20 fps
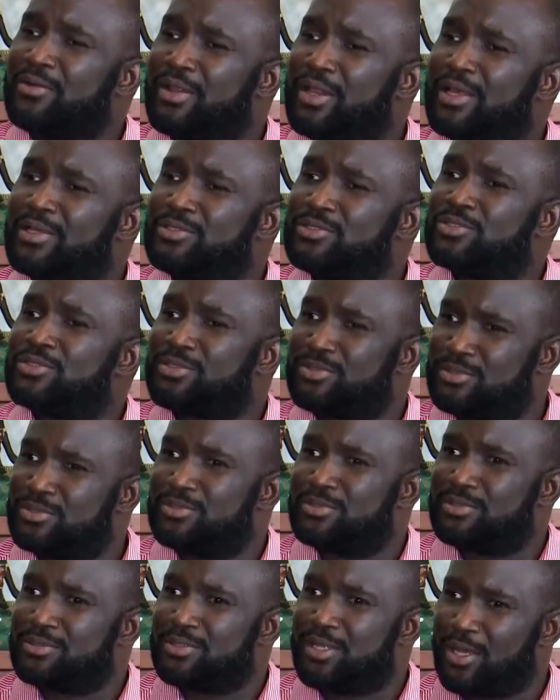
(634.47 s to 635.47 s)

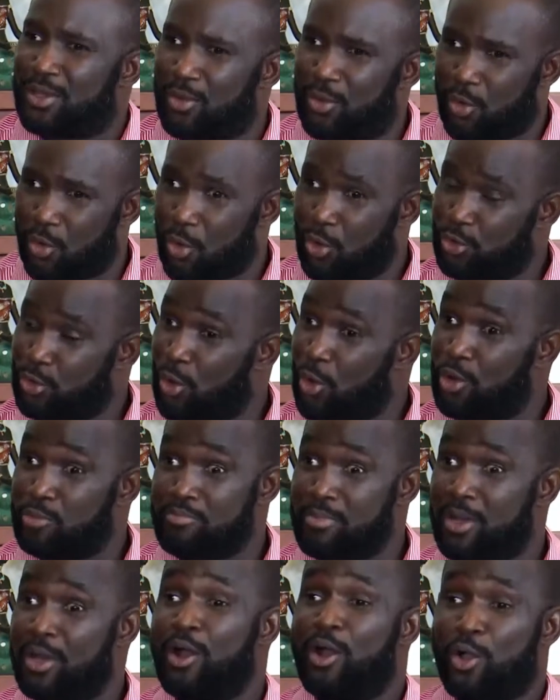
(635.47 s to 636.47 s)
sacrilegious or God
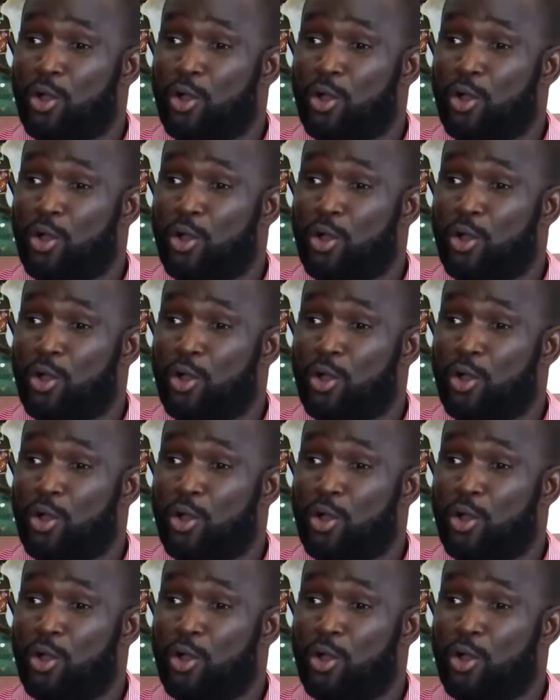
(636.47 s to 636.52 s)
blasphemous.